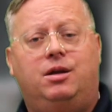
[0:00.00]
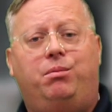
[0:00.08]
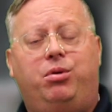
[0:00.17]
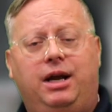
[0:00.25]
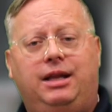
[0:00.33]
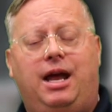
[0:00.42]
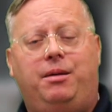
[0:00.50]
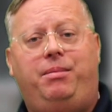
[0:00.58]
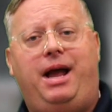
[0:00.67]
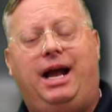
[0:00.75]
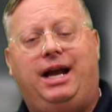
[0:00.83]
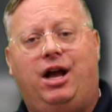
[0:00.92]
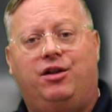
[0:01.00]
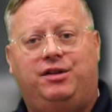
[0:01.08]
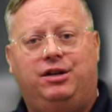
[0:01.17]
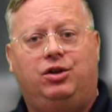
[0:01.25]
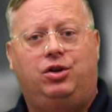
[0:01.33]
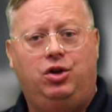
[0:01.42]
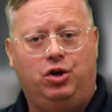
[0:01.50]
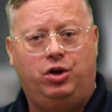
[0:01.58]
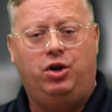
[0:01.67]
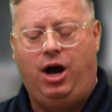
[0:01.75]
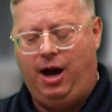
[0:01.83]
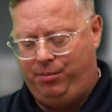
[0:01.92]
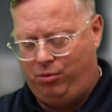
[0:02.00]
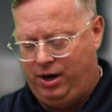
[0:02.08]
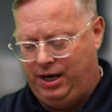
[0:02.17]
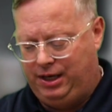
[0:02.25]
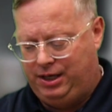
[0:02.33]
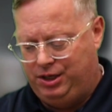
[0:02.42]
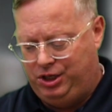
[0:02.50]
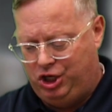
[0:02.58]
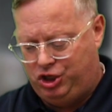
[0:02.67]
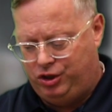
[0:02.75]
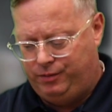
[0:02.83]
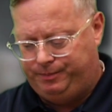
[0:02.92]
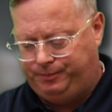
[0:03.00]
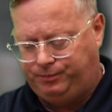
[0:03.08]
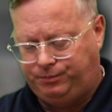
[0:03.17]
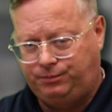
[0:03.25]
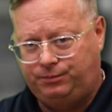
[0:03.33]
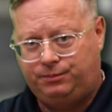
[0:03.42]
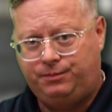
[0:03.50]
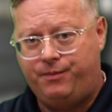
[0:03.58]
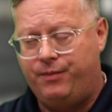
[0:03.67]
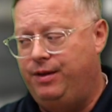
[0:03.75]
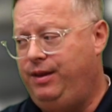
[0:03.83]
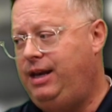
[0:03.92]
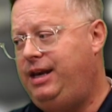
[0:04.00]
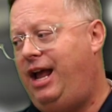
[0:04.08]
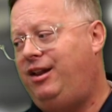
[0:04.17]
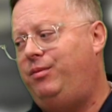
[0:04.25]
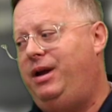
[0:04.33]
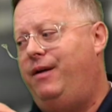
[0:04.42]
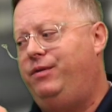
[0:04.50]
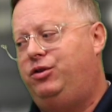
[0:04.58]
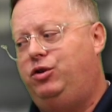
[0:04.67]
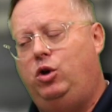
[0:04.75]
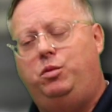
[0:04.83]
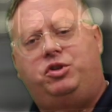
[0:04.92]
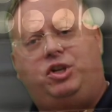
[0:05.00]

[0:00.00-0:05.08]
to bring that baghouse into good operating condition. Then next we have the tube